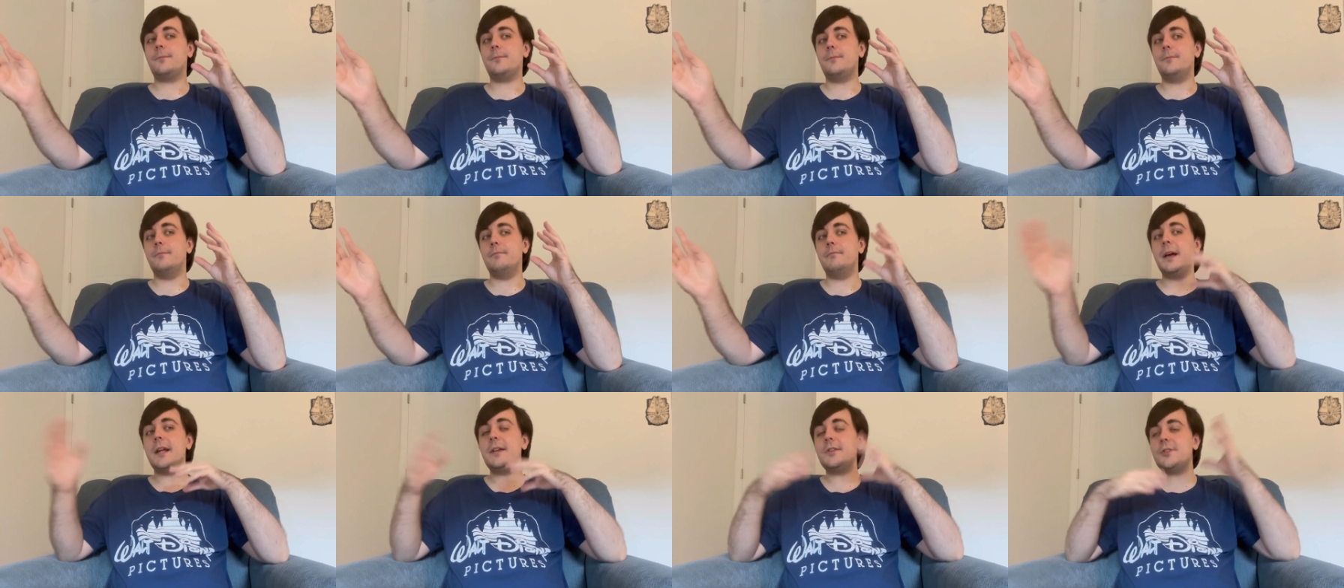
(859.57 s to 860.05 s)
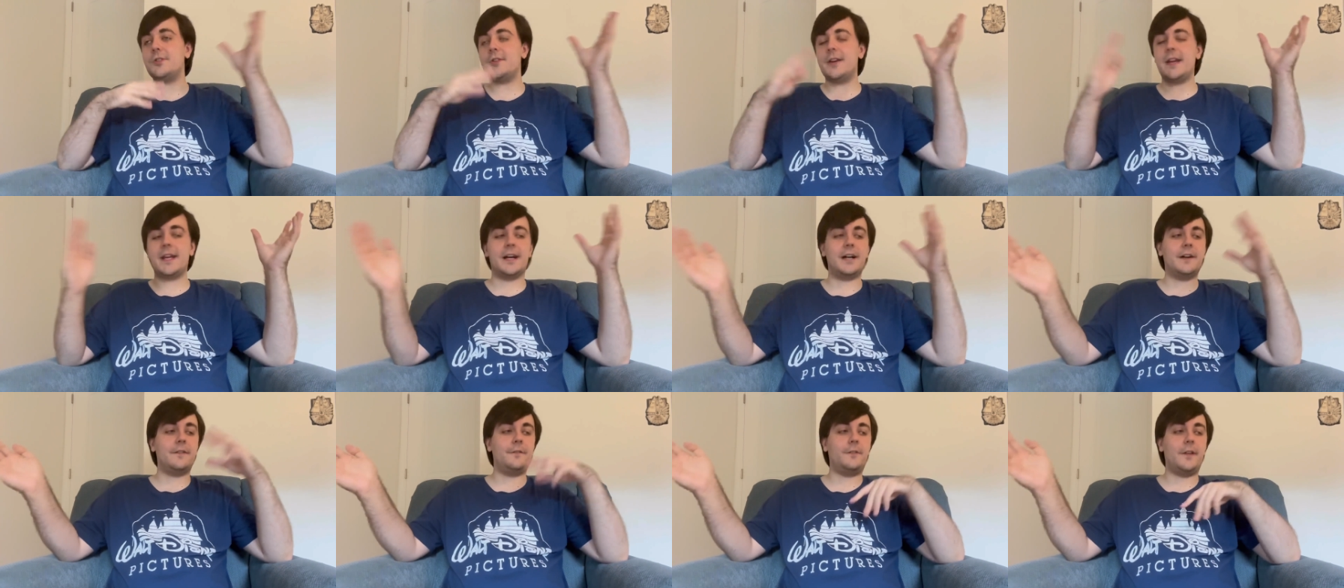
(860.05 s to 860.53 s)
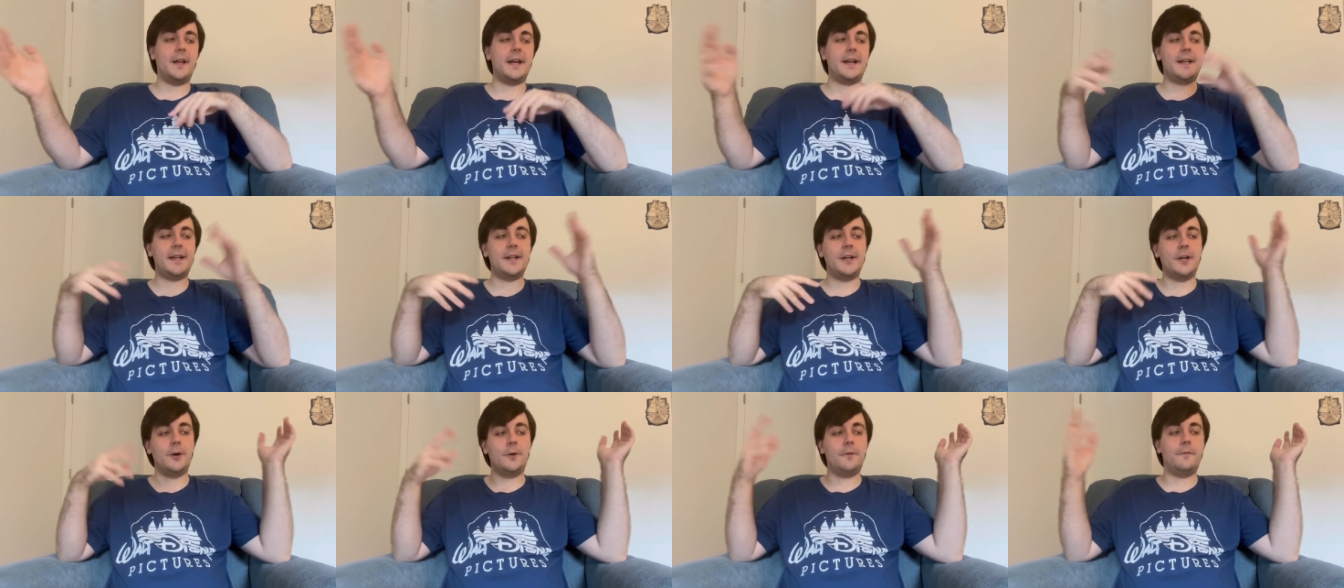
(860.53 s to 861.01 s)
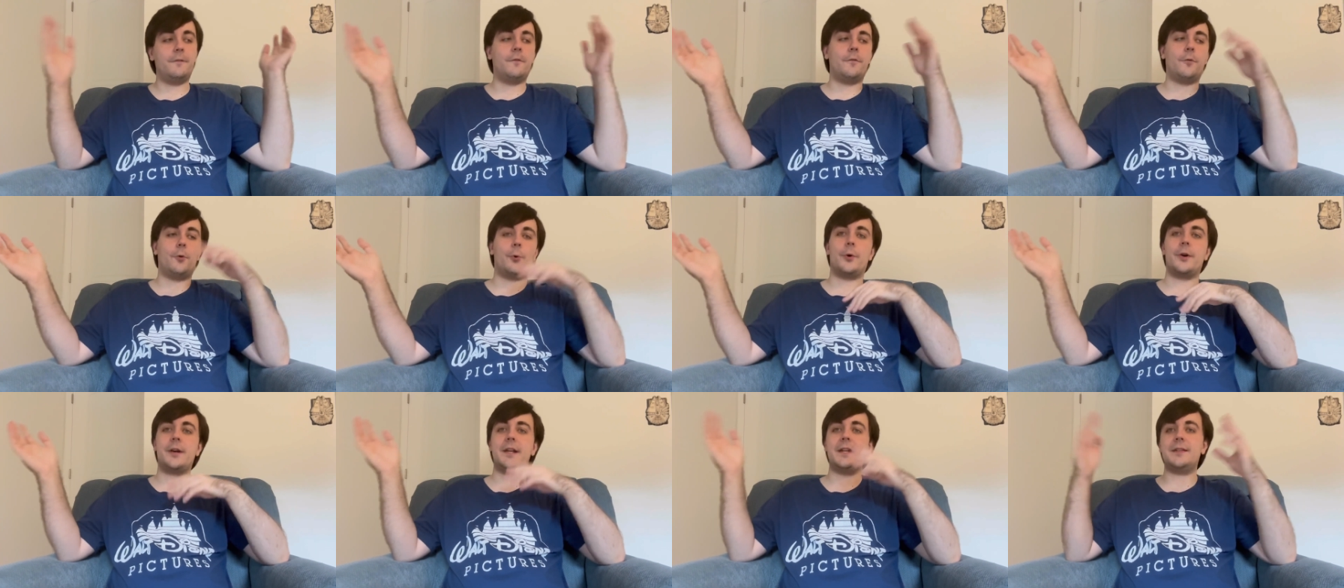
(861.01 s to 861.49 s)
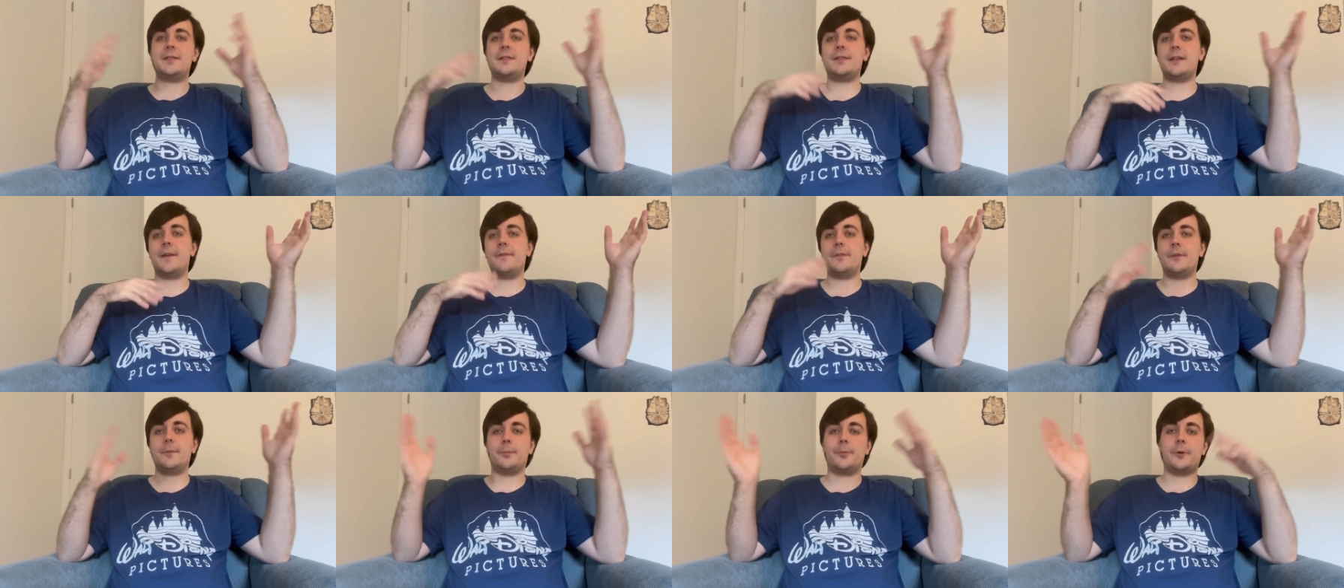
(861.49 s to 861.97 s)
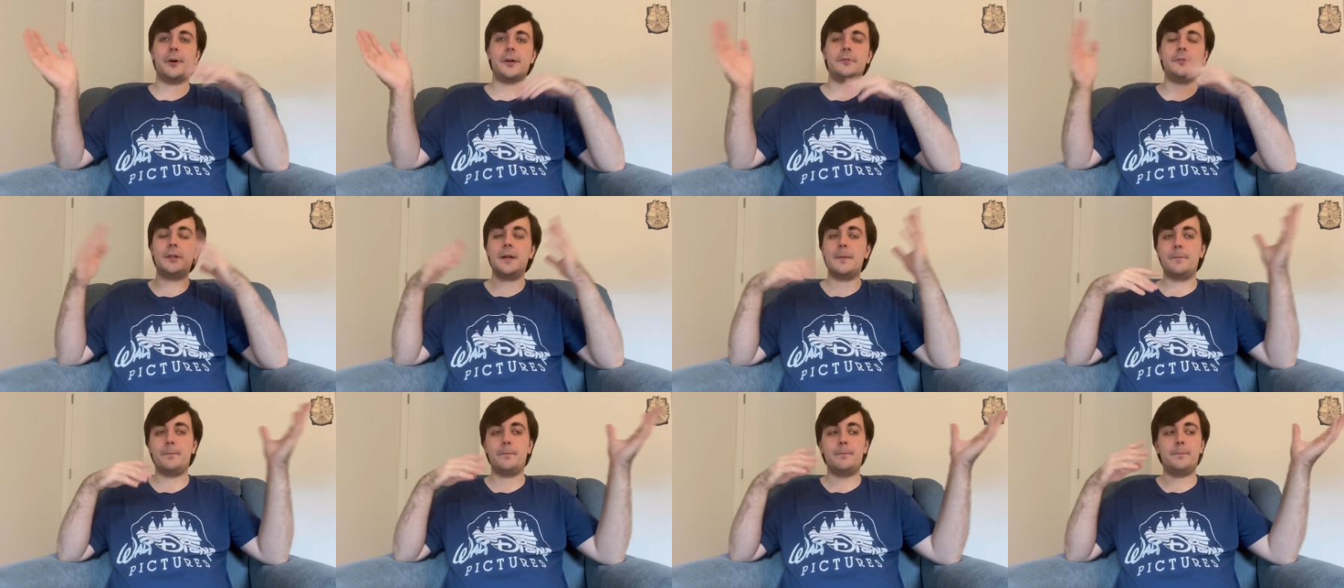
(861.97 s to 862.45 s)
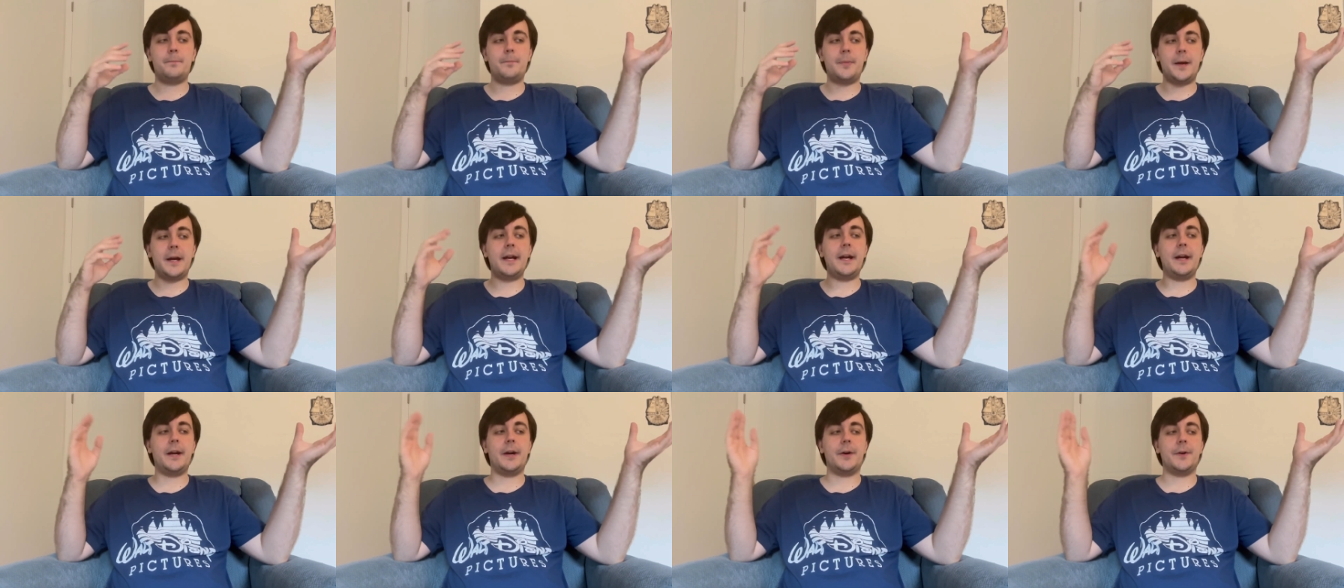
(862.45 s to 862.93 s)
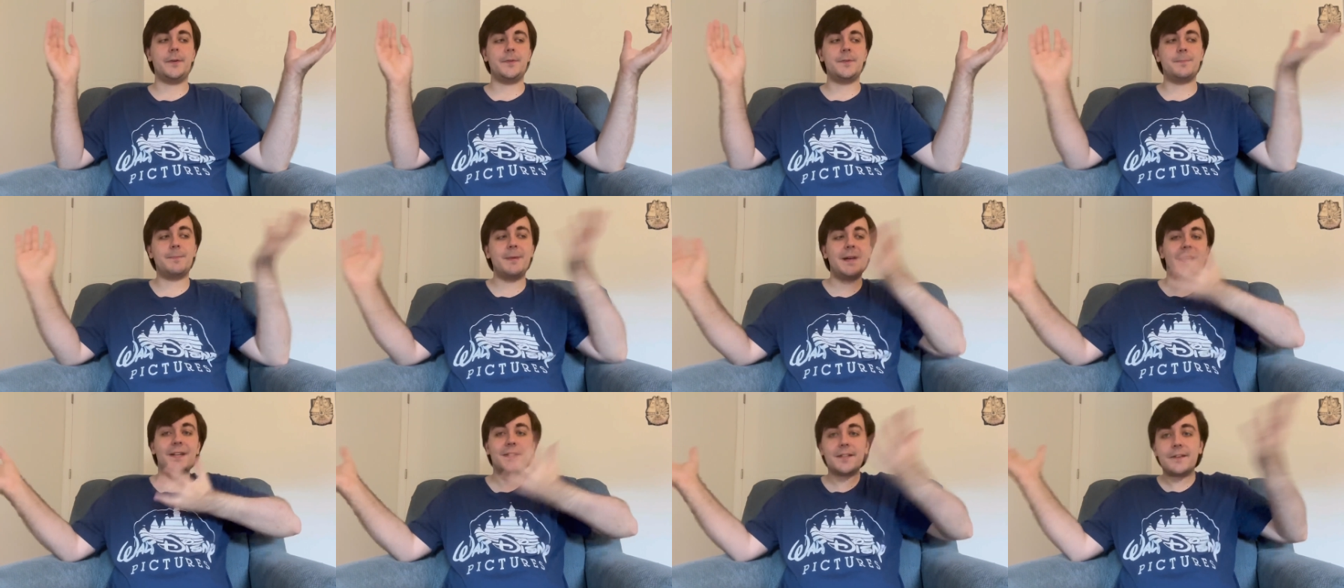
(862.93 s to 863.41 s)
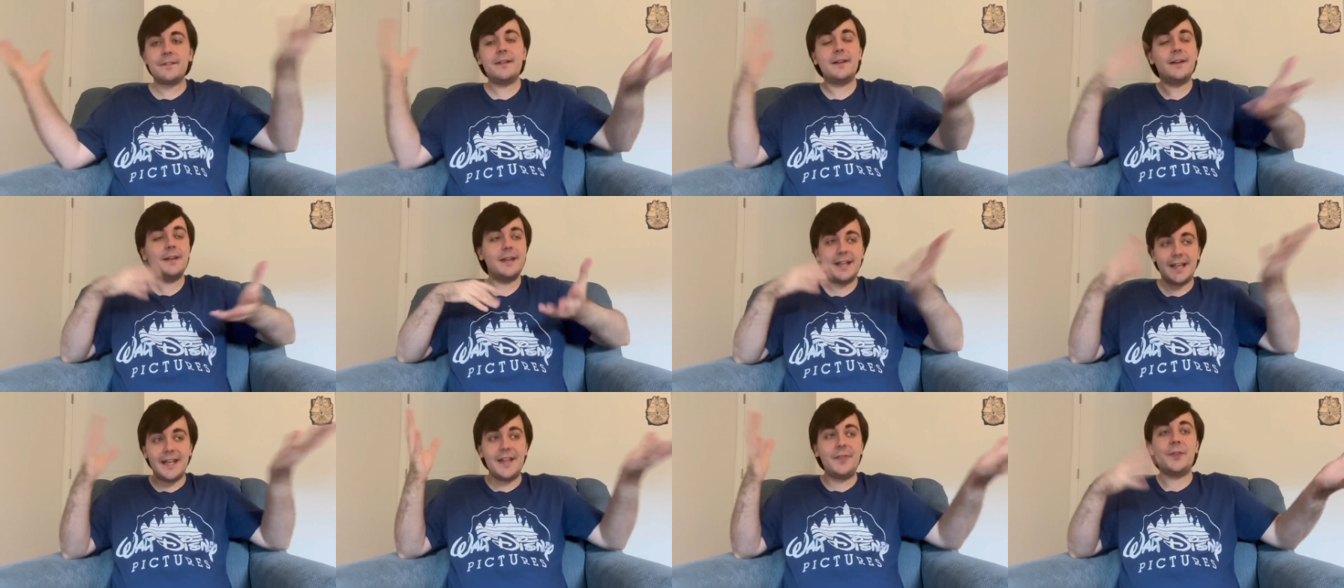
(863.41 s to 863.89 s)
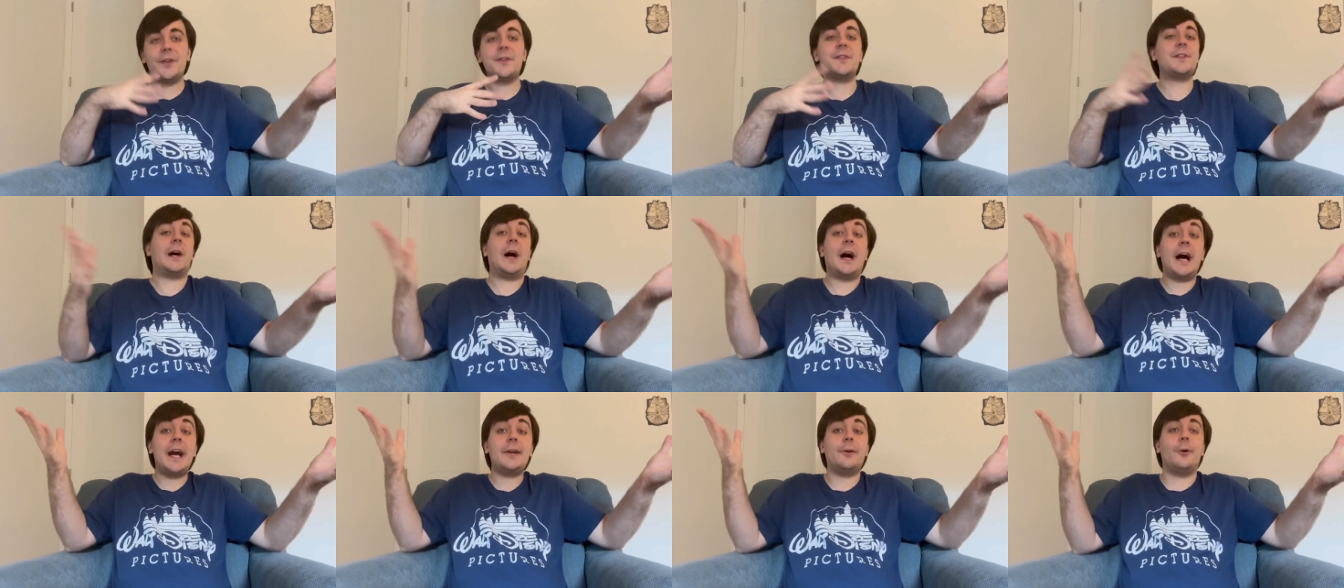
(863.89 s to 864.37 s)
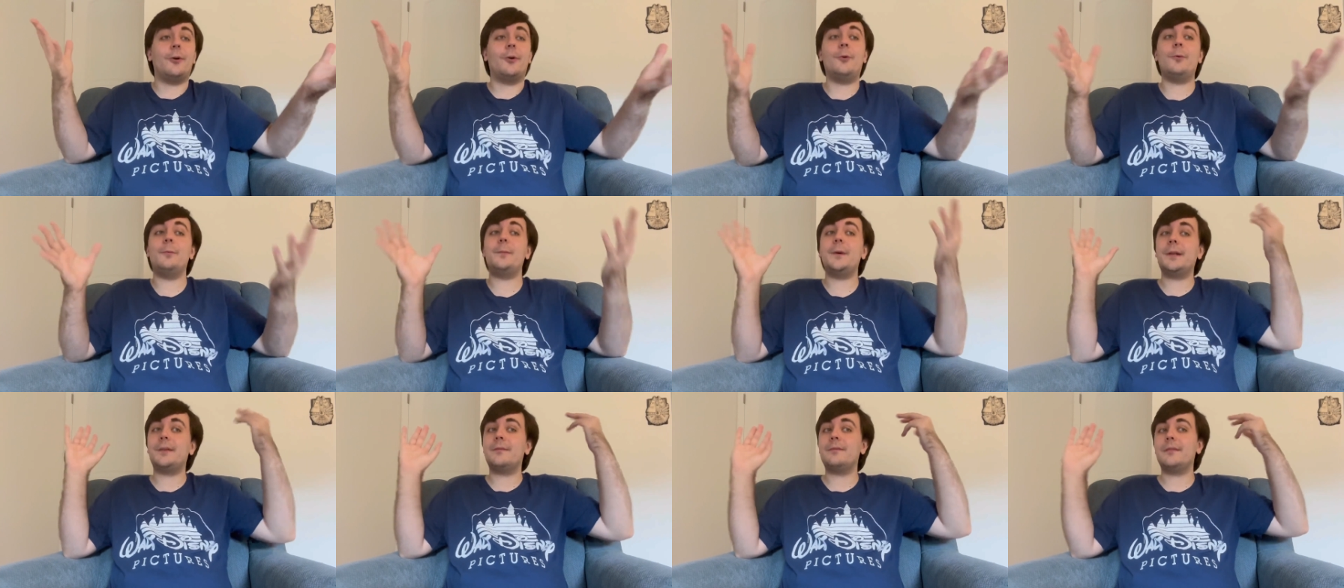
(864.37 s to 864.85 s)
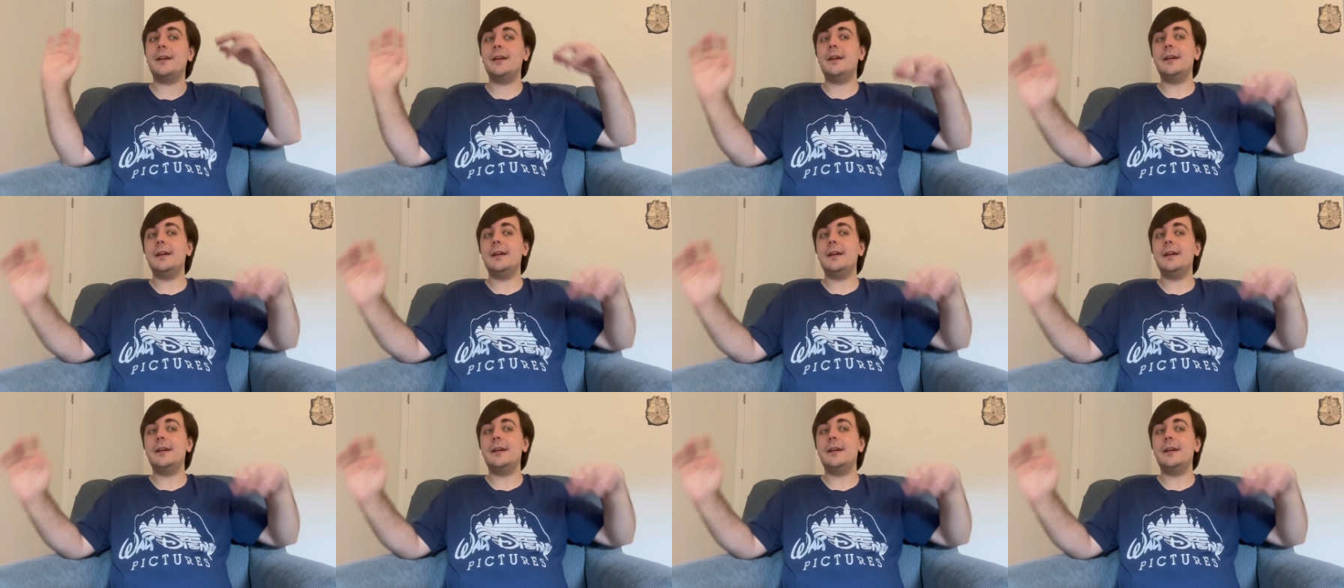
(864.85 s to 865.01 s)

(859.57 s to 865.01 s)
mentioning of like you know forty seven prickly pears because uh, in the title, but